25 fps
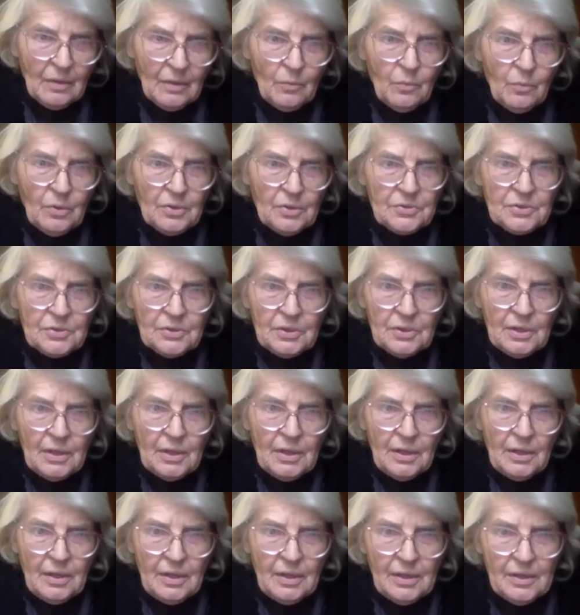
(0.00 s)
What on
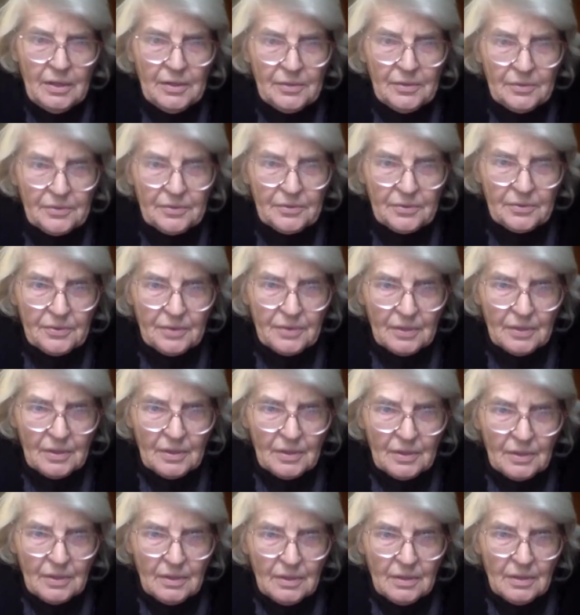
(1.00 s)
earth
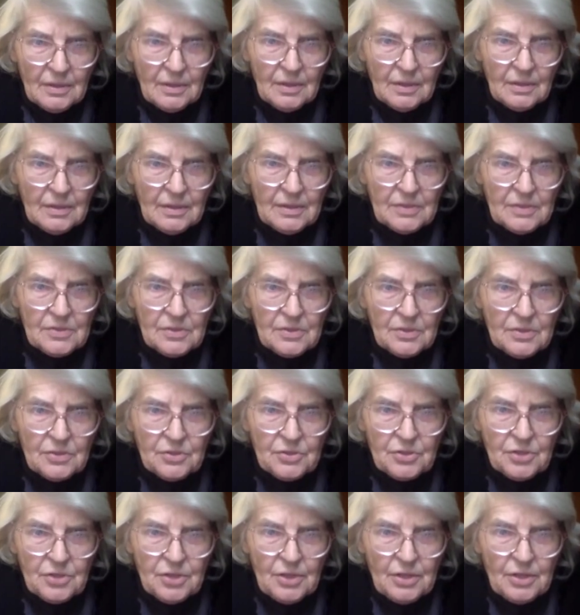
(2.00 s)
is the
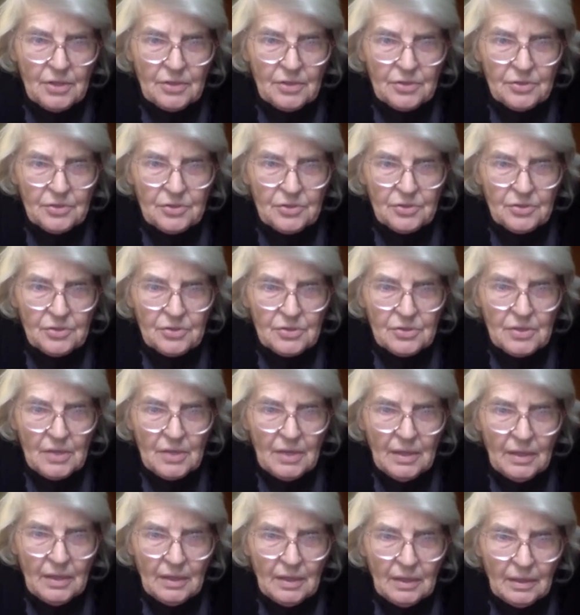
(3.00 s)
church
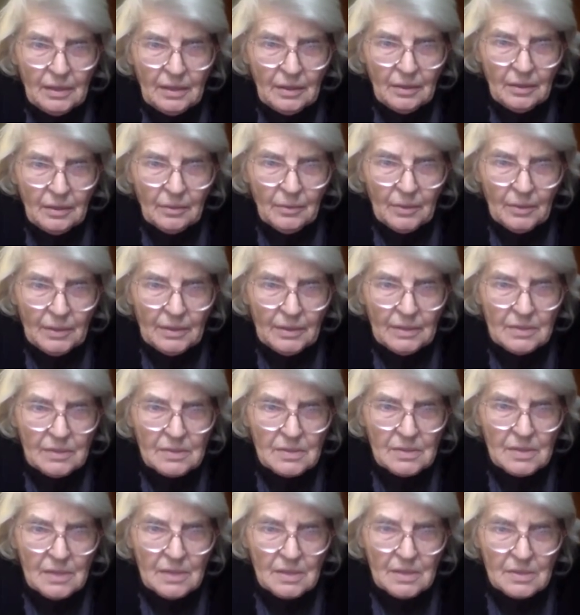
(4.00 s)
saying when it
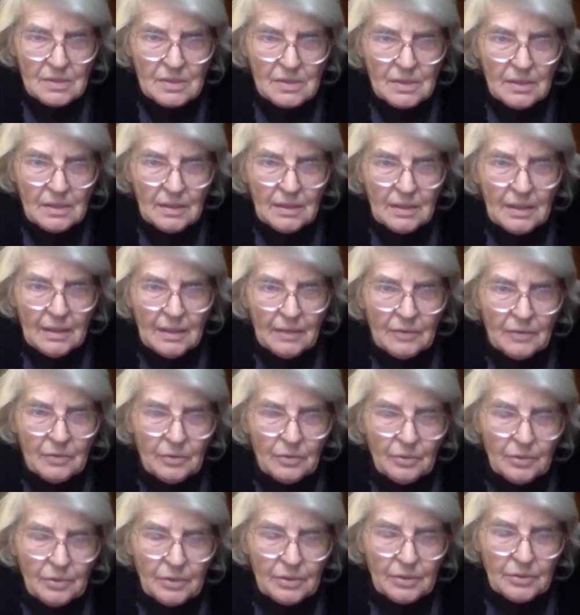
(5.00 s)
says it
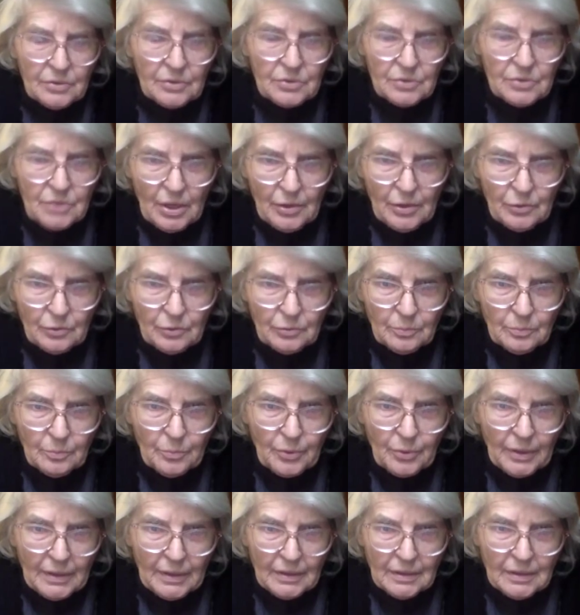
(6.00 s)
cannot condone
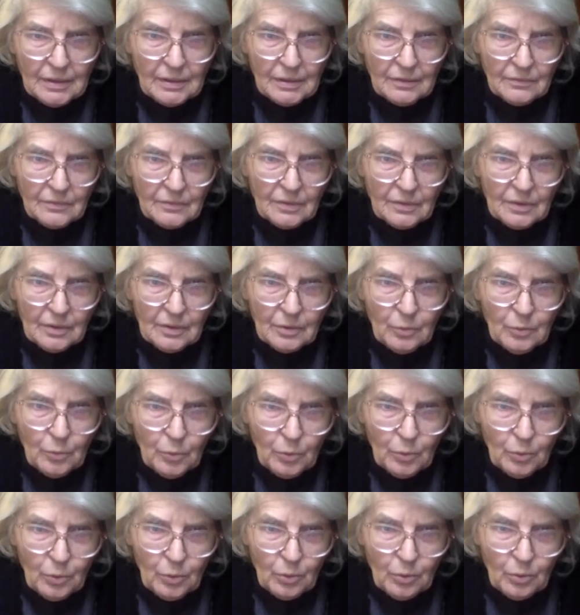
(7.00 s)
breaking the
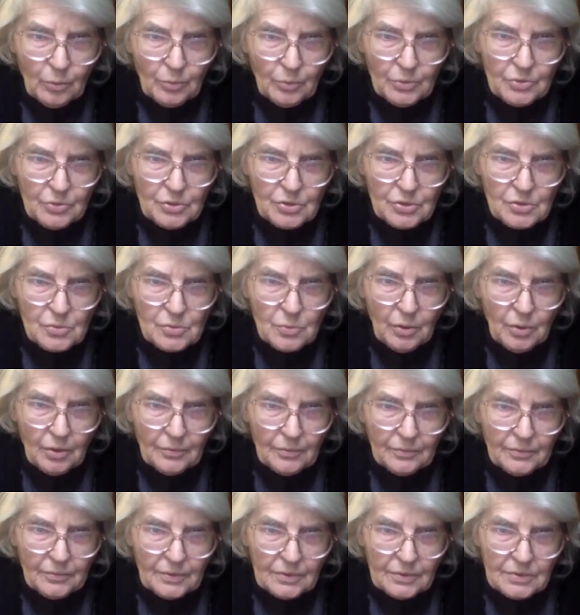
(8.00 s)
law, which is
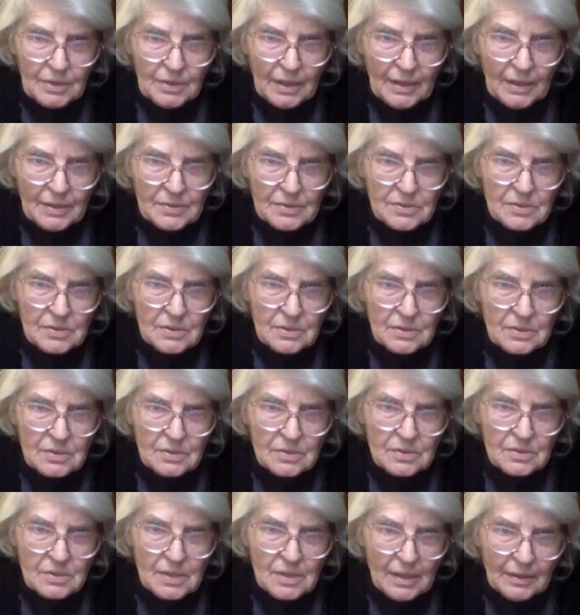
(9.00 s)
what the
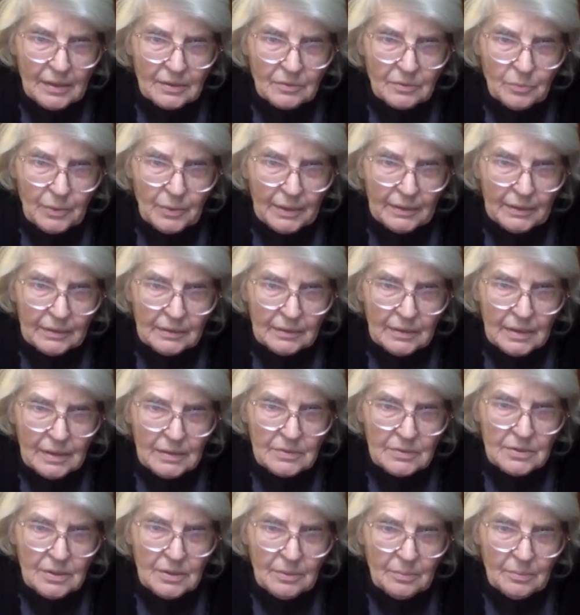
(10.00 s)
diocese said when
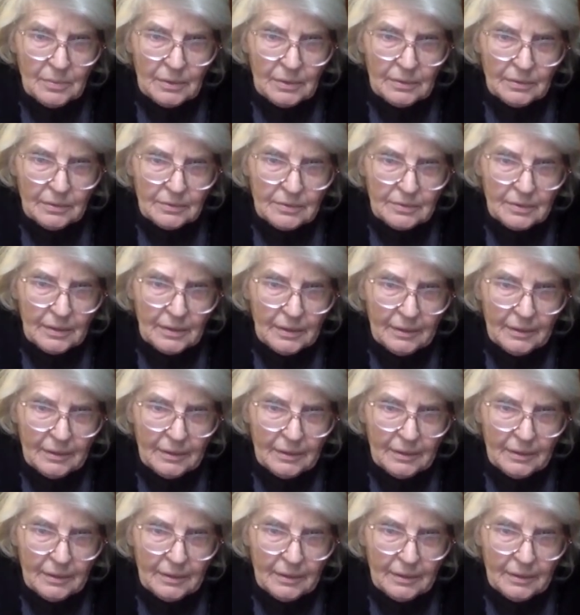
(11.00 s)
Tim and